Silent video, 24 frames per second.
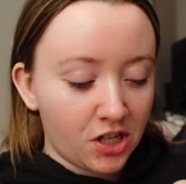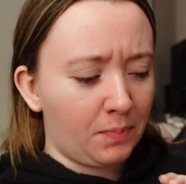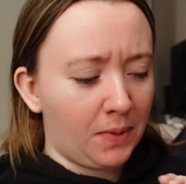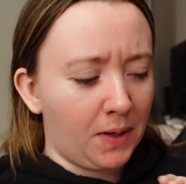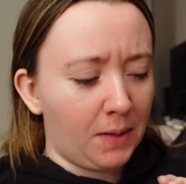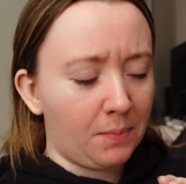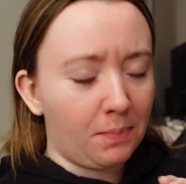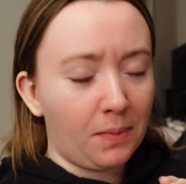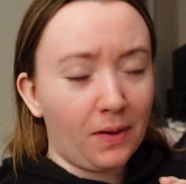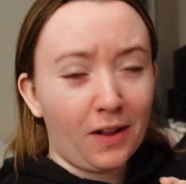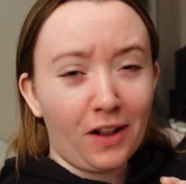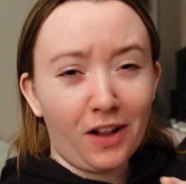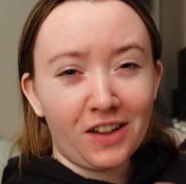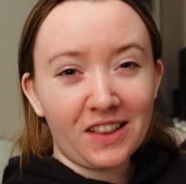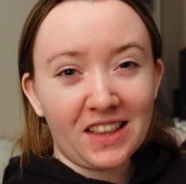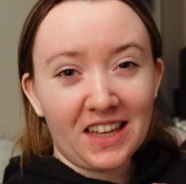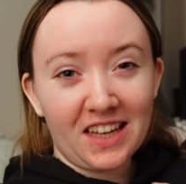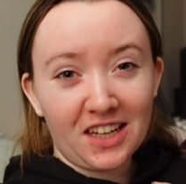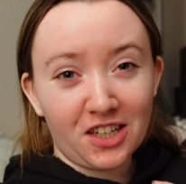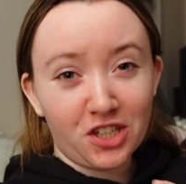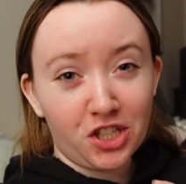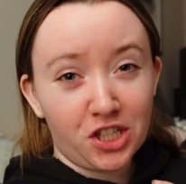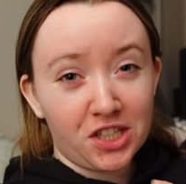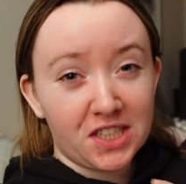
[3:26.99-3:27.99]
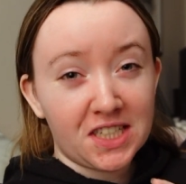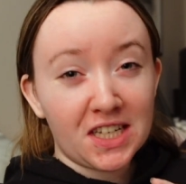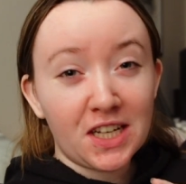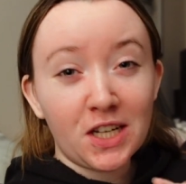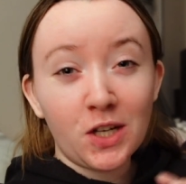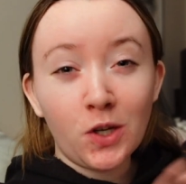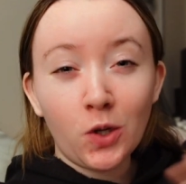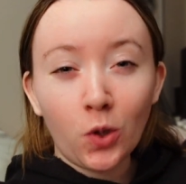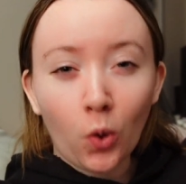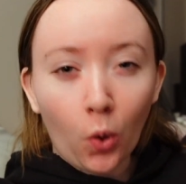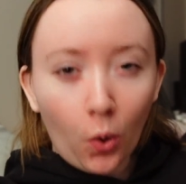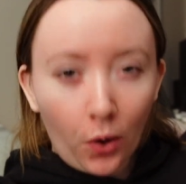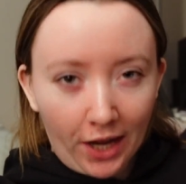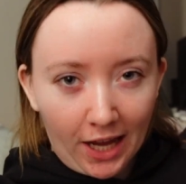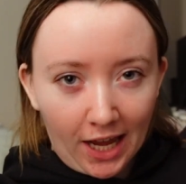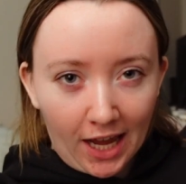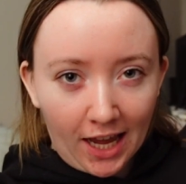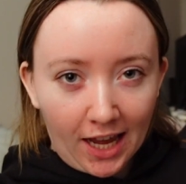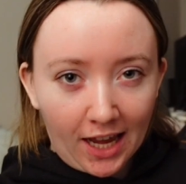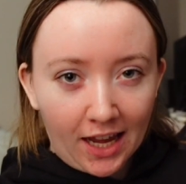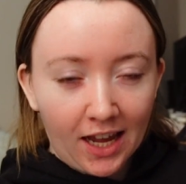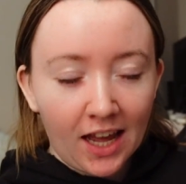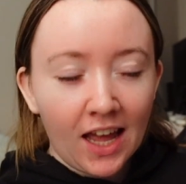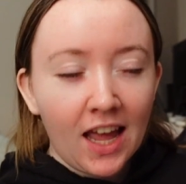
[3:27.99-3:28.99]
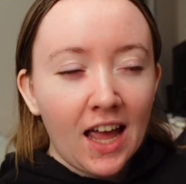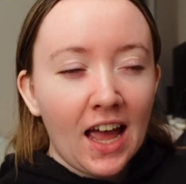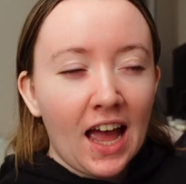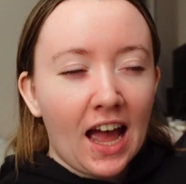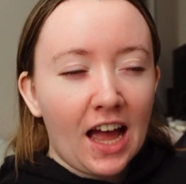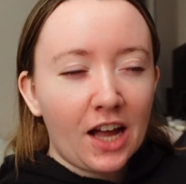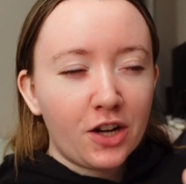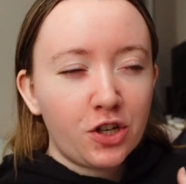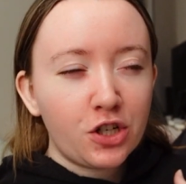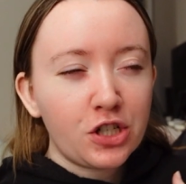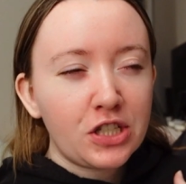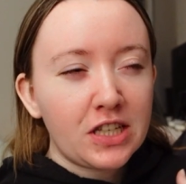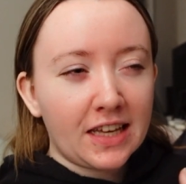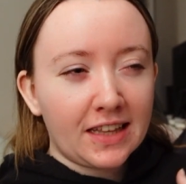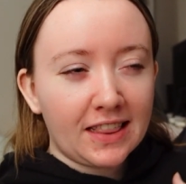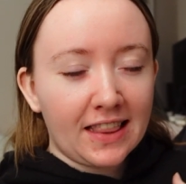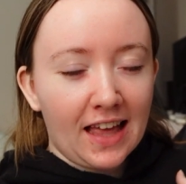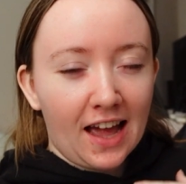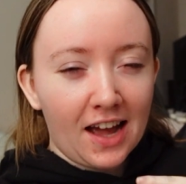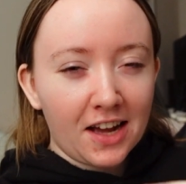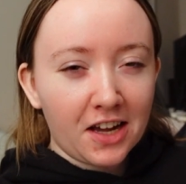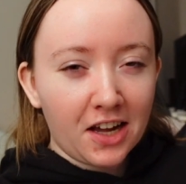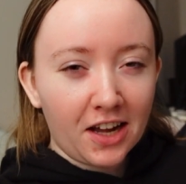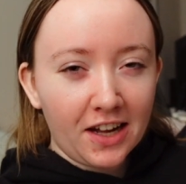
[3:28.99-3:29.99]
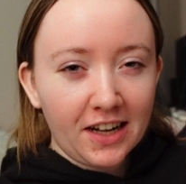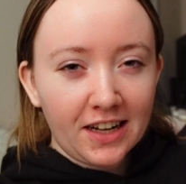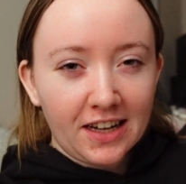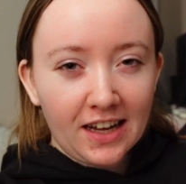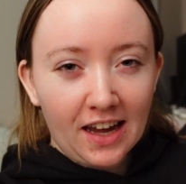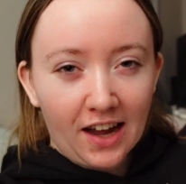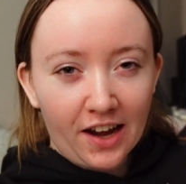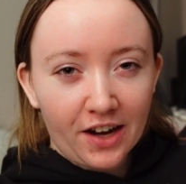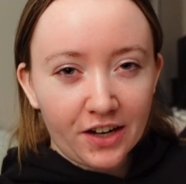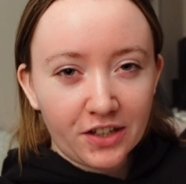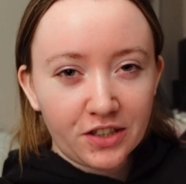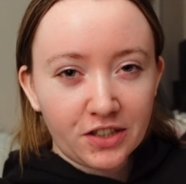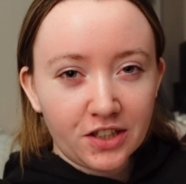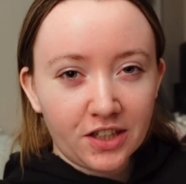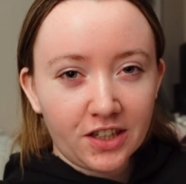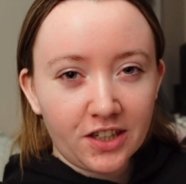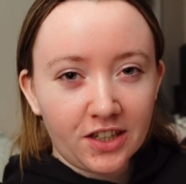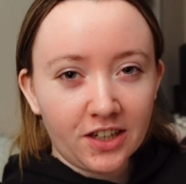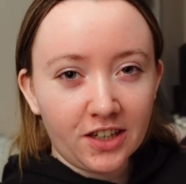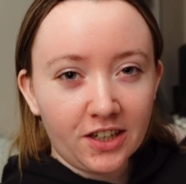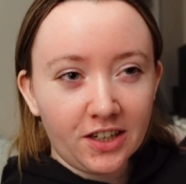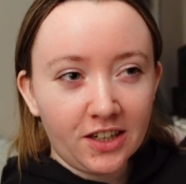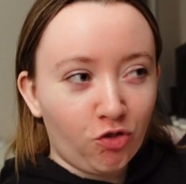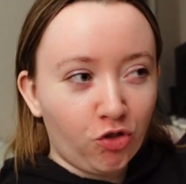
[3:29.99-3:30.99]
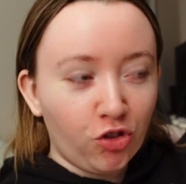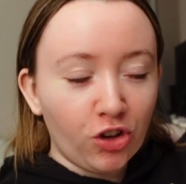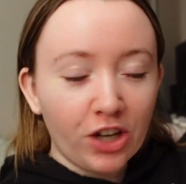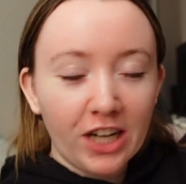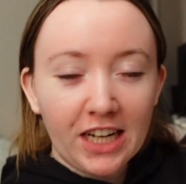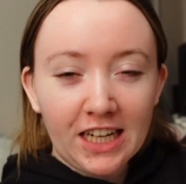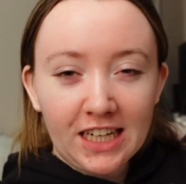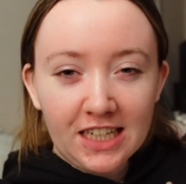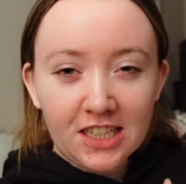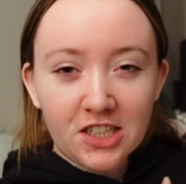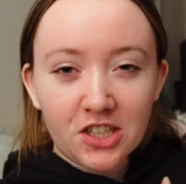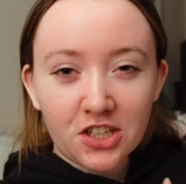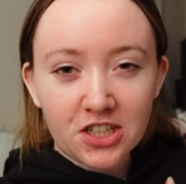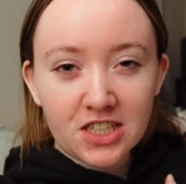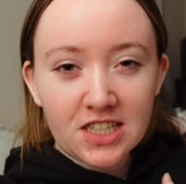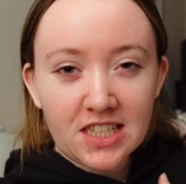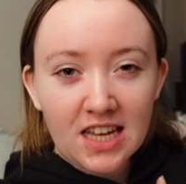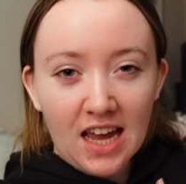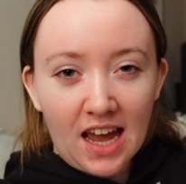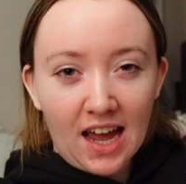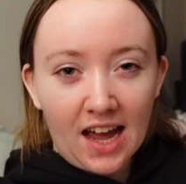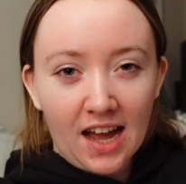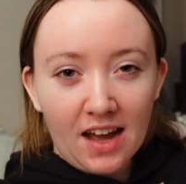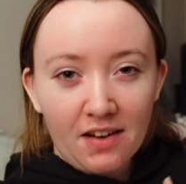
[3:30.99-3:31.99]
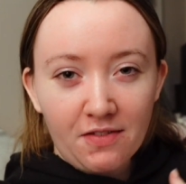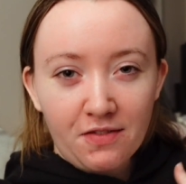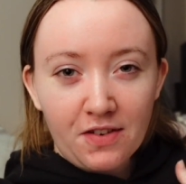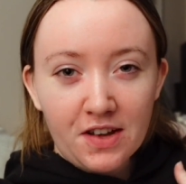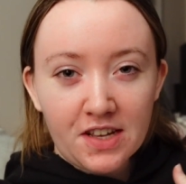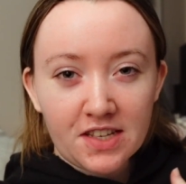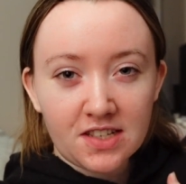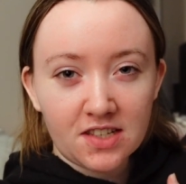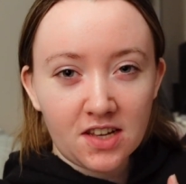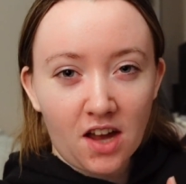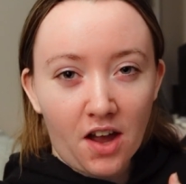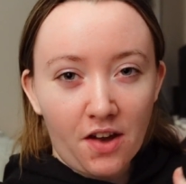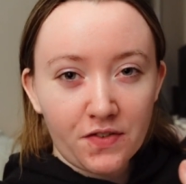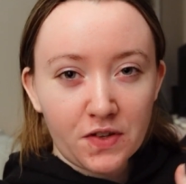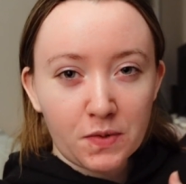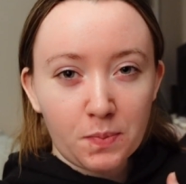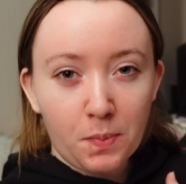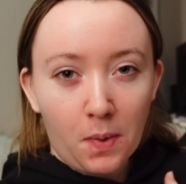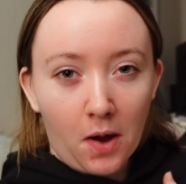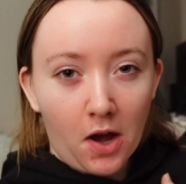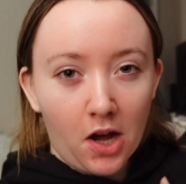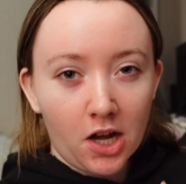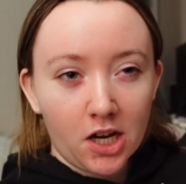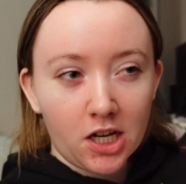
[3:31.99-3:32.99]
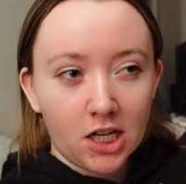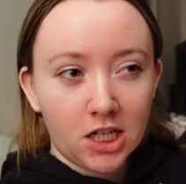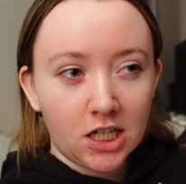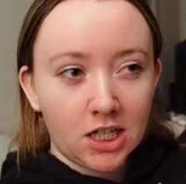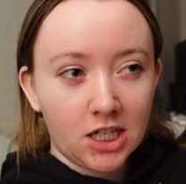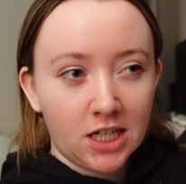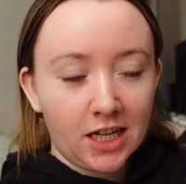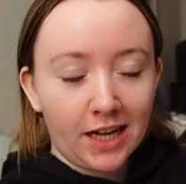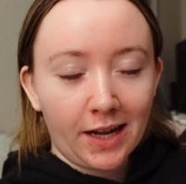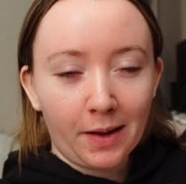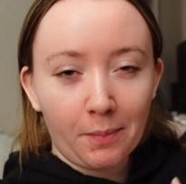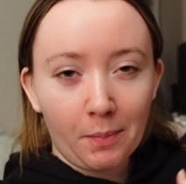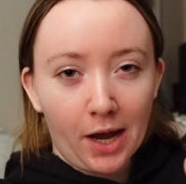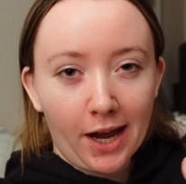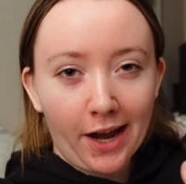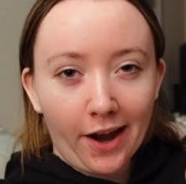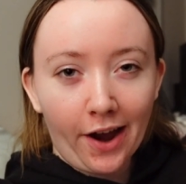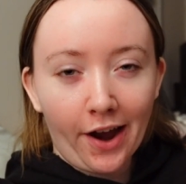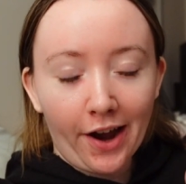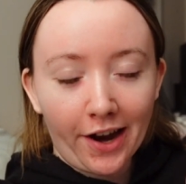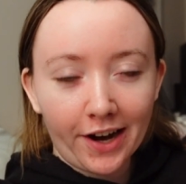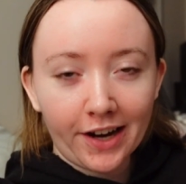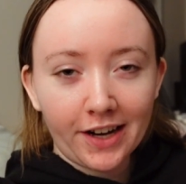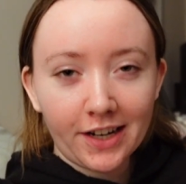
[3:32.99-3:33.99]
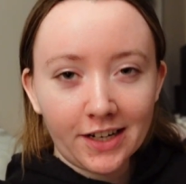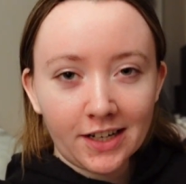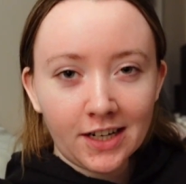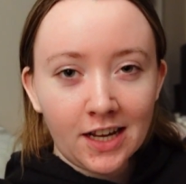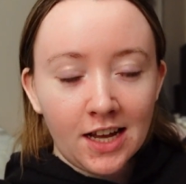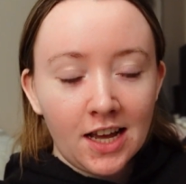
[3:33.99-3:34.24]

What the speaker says: People think she's annoying, and just like that kind of character really does have a soft spot in my heart.